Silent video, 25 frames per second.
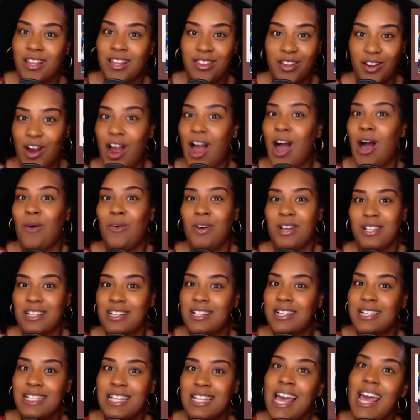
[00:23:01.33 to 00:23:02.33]
and they're always
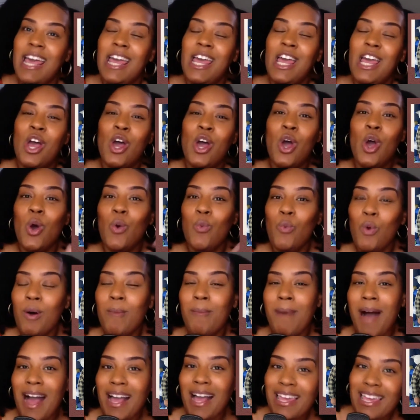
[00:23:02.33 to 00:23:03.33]
going to say, well,
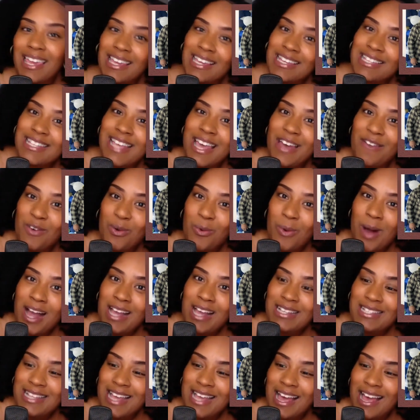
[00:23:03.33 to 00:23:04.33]
my kids have a
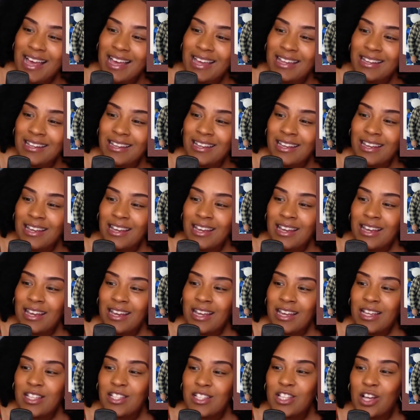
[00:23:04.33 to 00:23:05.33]
white side.
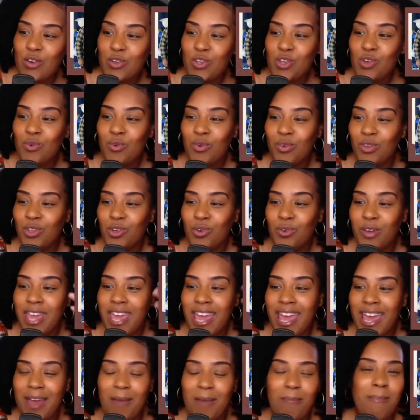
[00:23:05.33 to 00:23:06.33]
So you
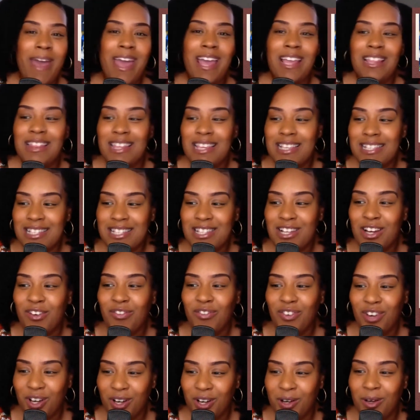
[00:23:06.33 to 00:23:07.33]
can't make this stuff
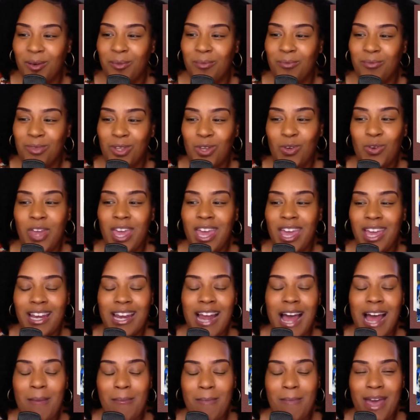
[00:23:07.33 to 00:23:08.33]
up. You
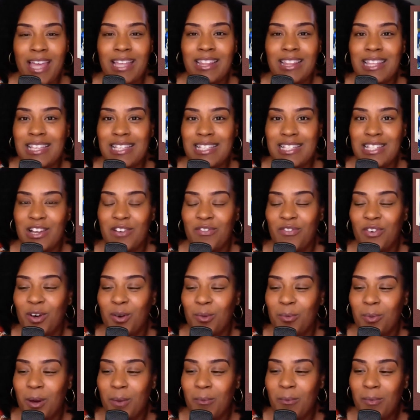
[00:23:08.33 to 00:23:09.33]
cannot make this stuff
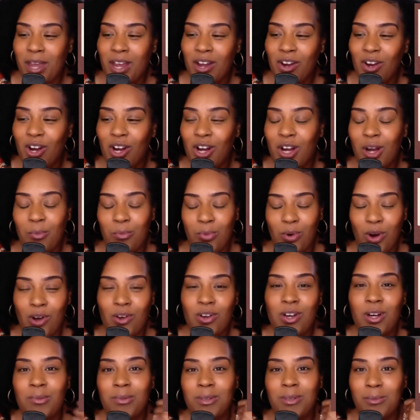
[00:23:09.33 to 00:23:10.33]
up. America
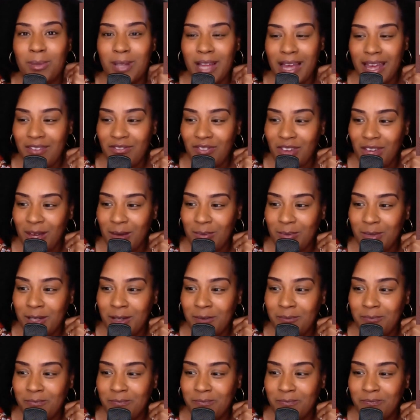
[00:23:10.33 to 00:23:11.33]
broke up the black
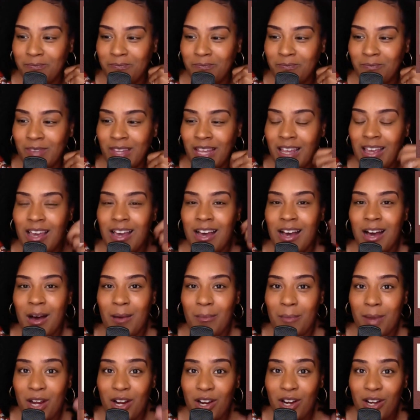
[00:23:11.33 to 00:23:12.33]
family.
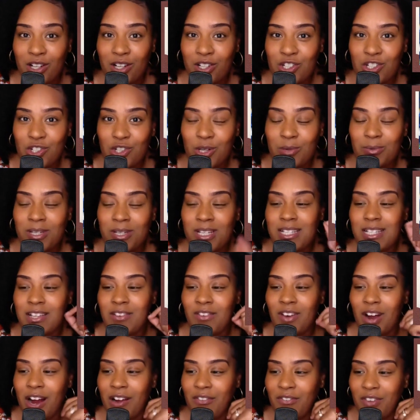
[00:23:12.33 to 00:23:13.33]
America stripped us
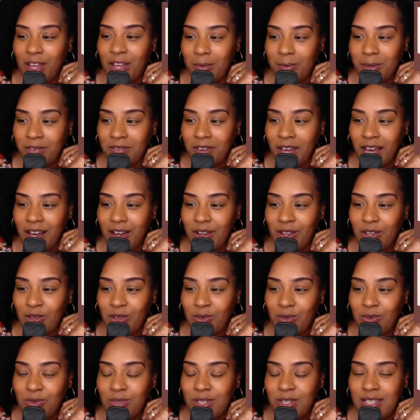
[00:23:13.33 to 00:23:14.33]
of our family
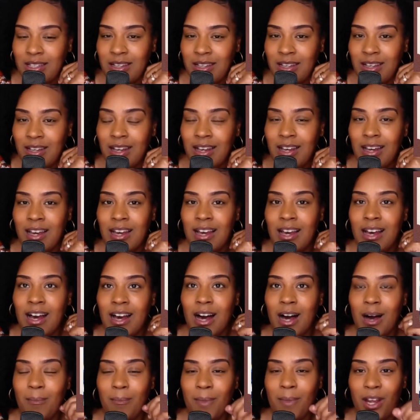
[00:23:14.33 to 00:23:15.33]
values.
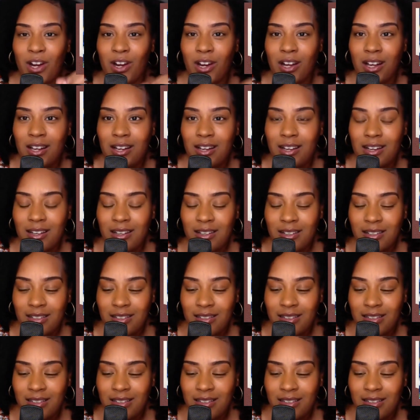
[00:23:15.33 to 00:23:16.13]
America,